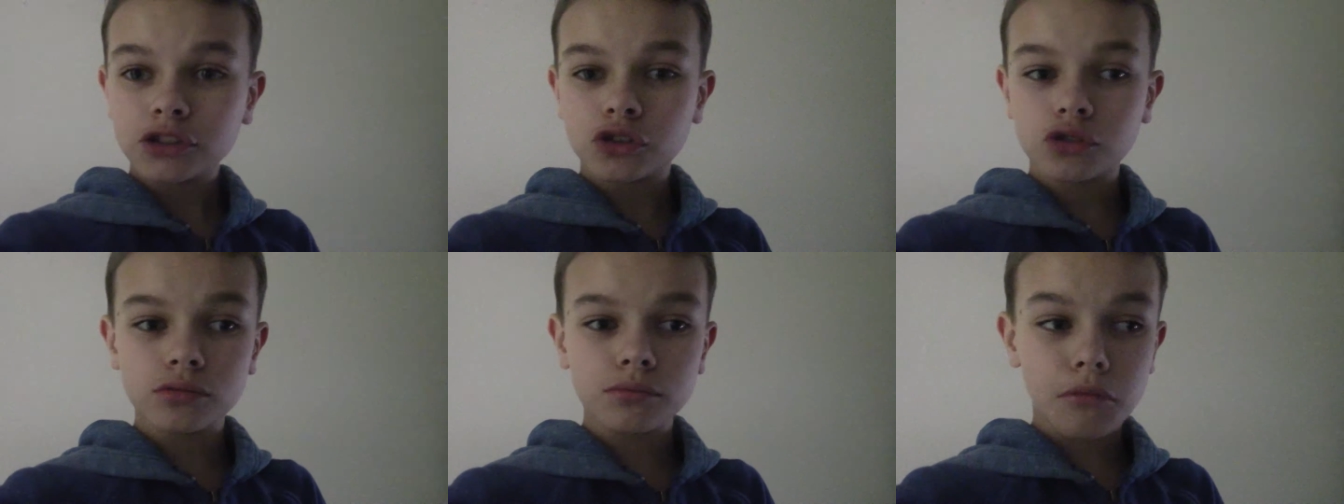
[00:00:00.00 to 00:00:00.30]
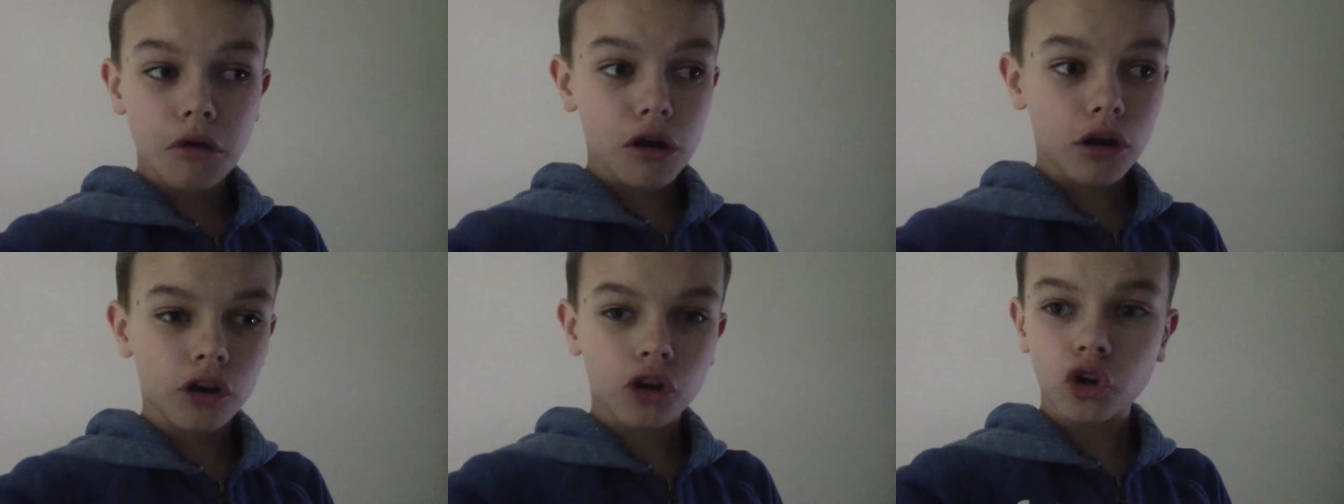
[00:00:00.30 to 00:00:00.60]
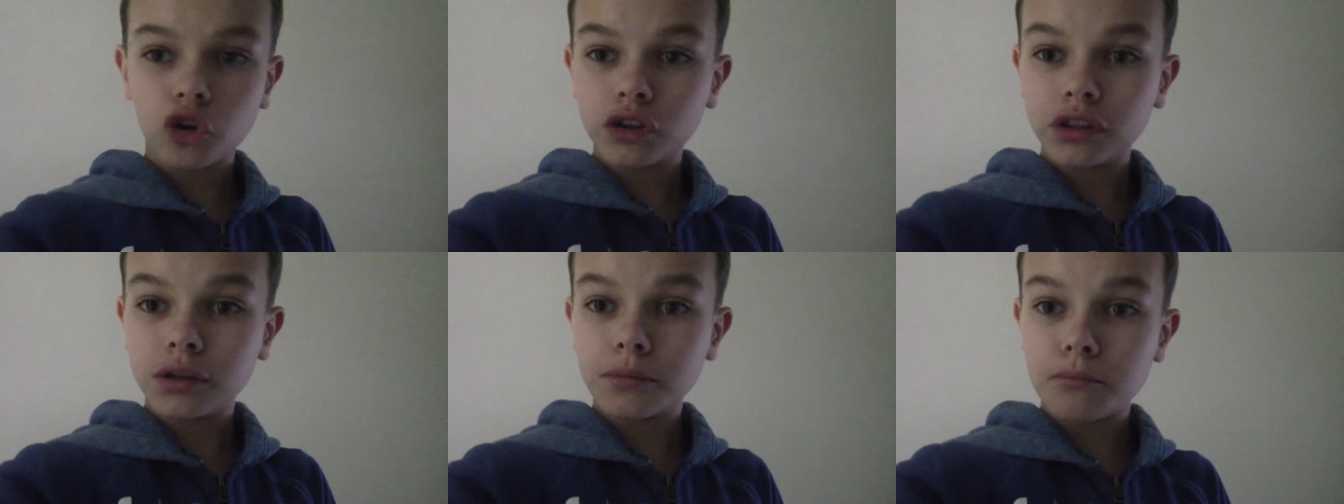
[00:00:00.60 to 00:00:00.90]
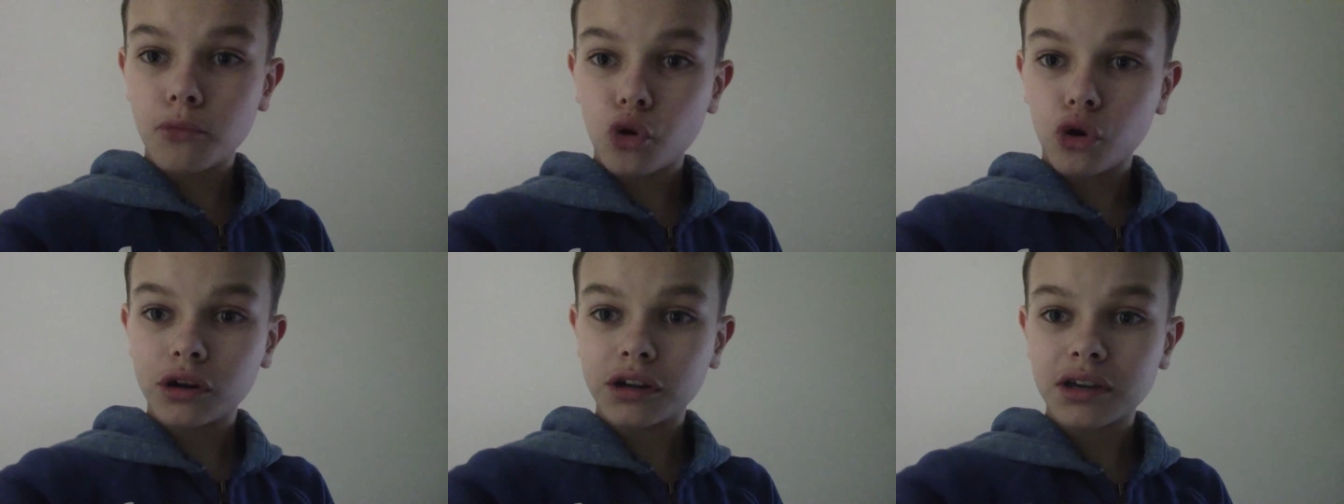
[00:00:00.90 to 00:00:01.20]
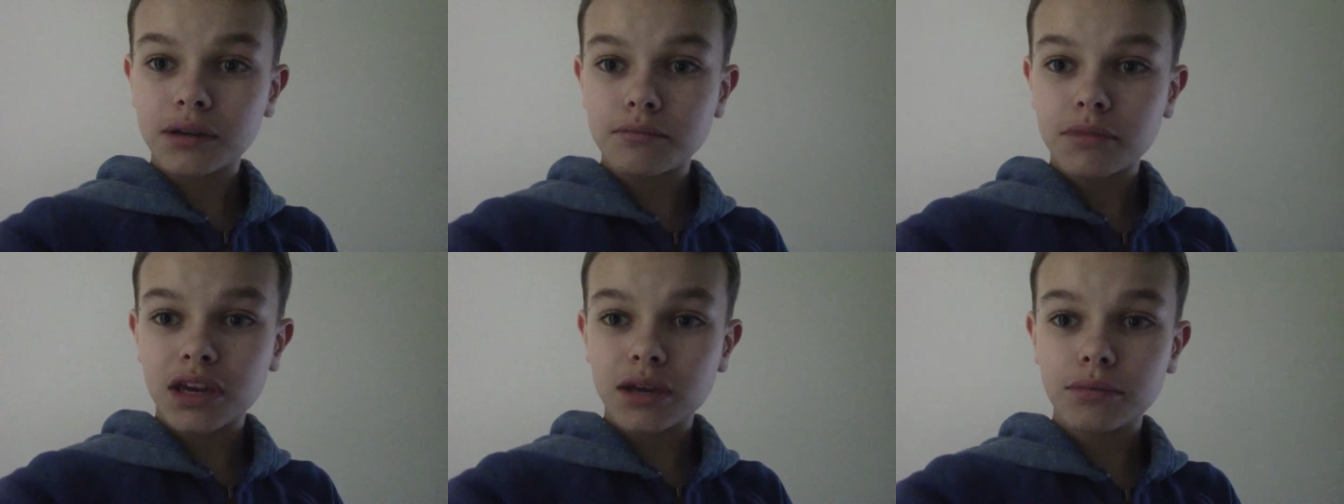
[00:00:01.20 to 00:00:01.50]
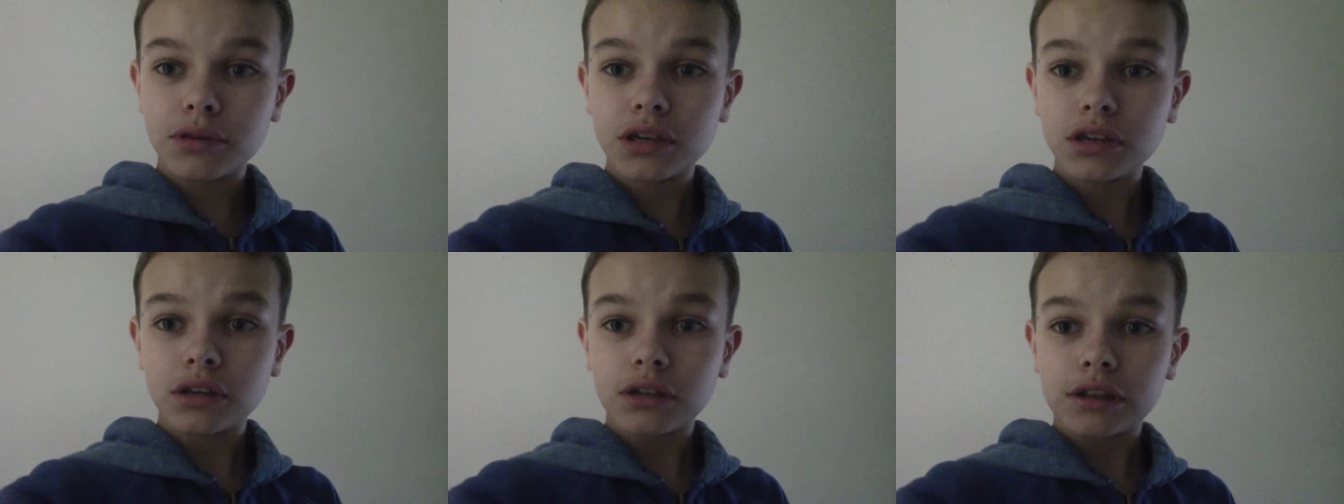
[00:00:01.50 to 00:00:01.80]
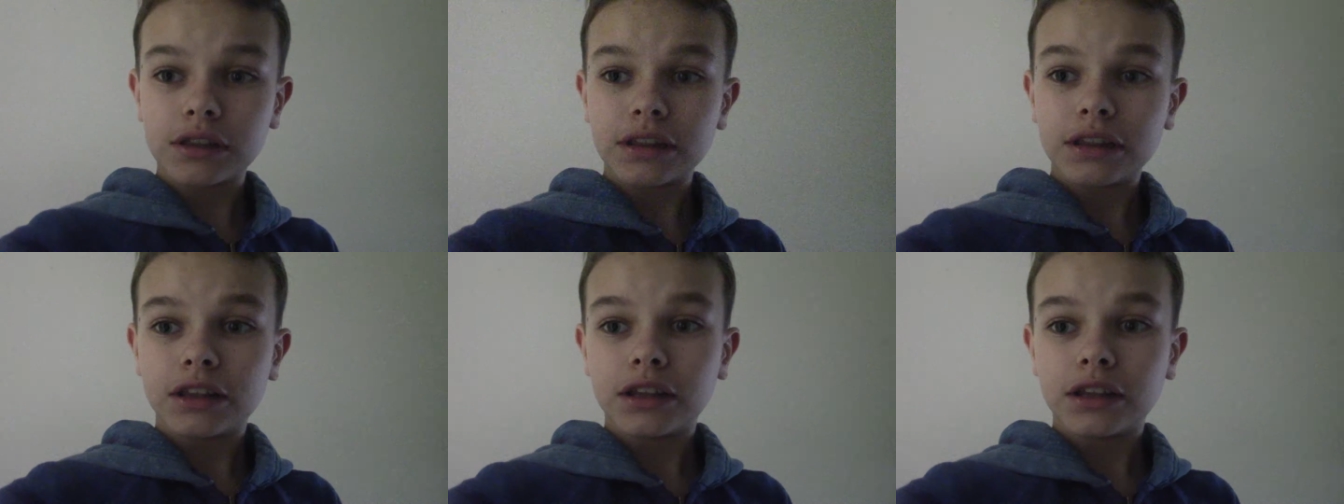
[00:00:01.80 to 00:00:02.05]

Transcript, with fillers: tomorrow in the morning, maybe.